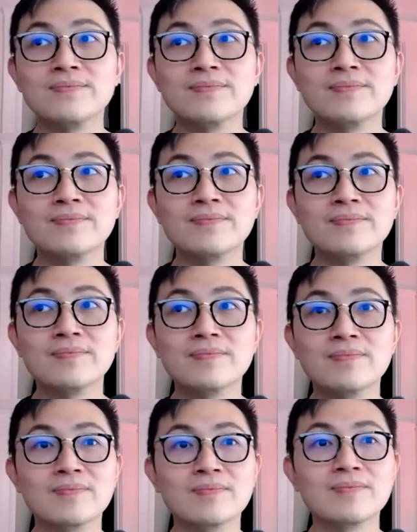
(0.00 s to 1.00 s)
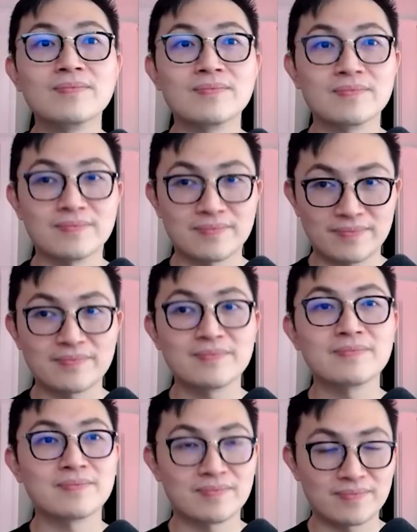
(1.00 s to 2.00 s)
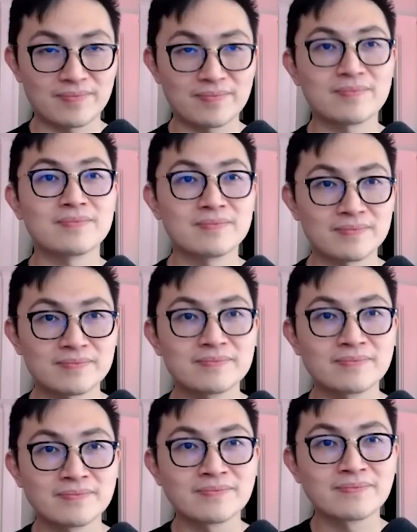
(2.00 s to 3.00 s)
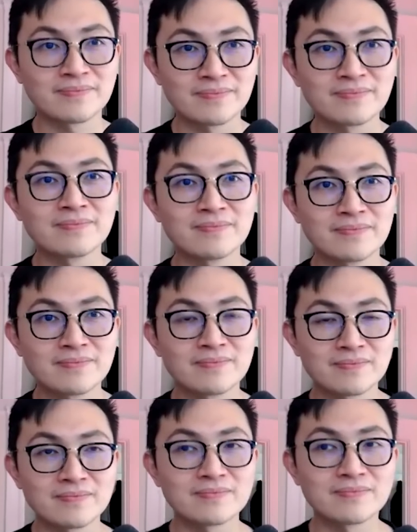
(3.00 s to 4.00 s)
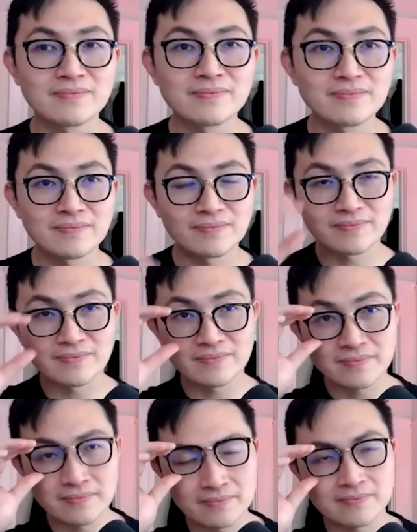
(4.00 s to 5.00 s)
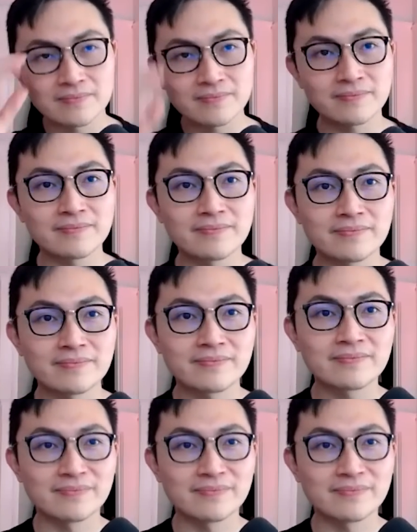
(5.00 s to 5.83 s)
The person shown says nothing.